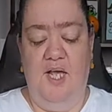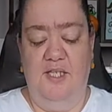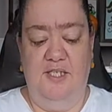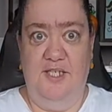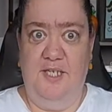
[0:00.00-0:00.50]

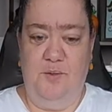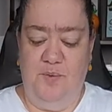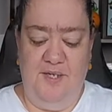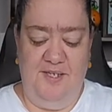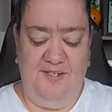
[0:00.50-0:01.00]
This next
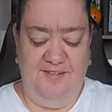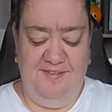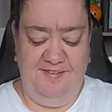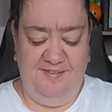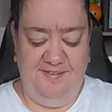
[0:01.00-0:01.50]
one.
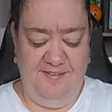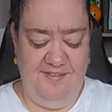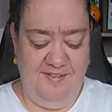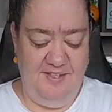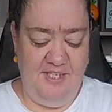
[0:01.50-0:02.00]

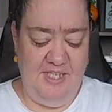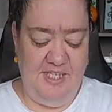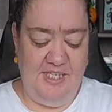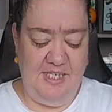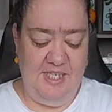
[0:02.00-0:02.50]

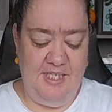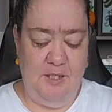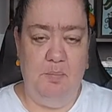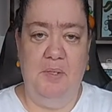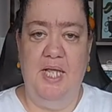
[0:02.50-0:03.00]
This is
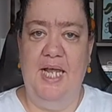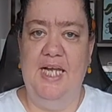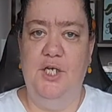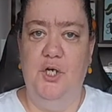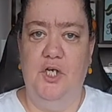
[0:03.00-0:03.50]

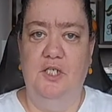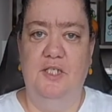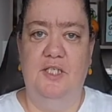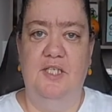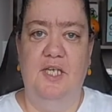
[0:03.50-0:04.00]
Plague
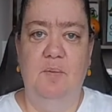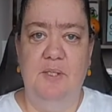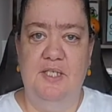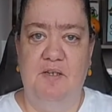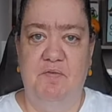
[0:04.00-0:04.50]
Nurse. It
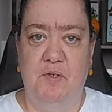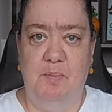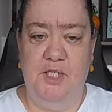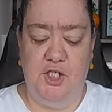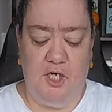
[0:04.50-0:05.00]
was a
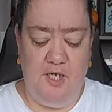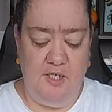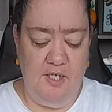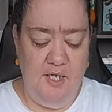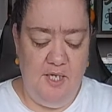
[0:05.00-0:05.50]
freebie
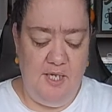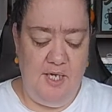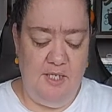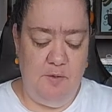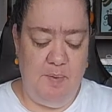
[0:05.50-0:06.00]
chart. It
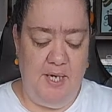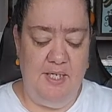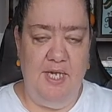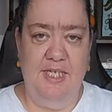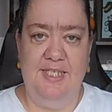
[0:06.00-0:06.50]
is by
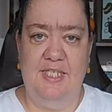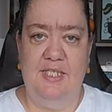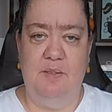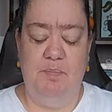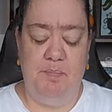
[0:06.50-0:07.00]
Night
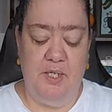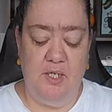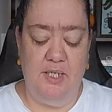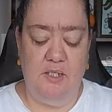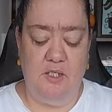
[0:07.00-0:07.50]

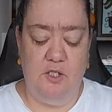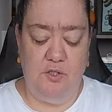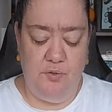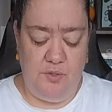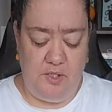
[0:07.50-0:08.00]
Spirit
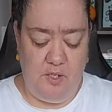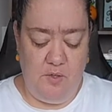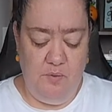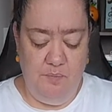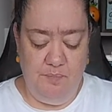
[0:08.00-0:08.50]

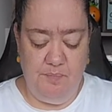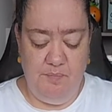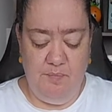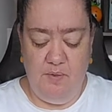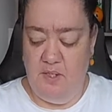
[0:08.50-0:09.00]
Studio.
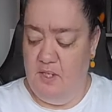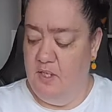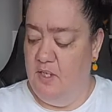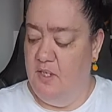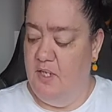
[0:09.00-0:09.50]

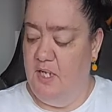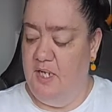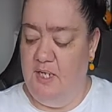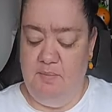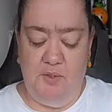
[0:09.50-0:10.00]

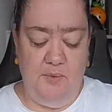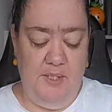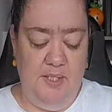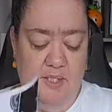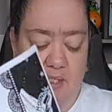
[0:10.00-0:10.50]
And I'm
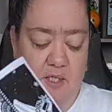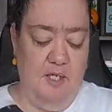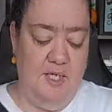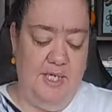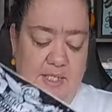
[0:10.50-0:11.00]
doing this
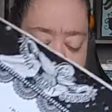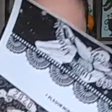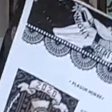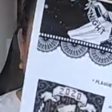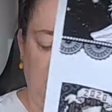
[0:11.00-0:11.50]
on
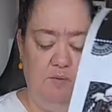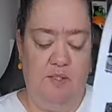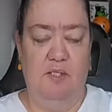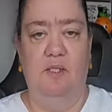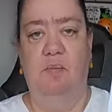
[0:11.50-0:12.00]
18 count
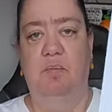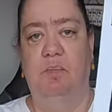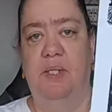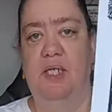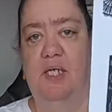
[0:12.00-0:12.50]

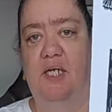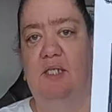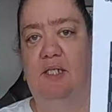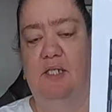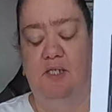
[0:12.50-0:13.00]

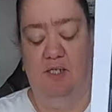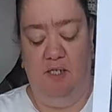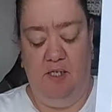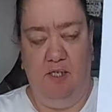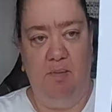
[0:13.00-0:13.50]
Peanut
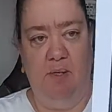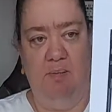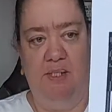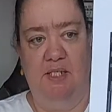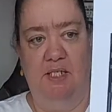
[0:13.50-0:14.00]
by
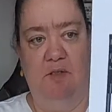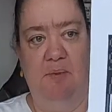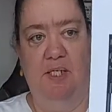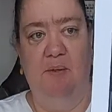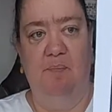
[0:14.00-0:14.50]
BosStitch
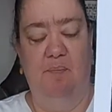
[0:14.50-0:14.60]
Me.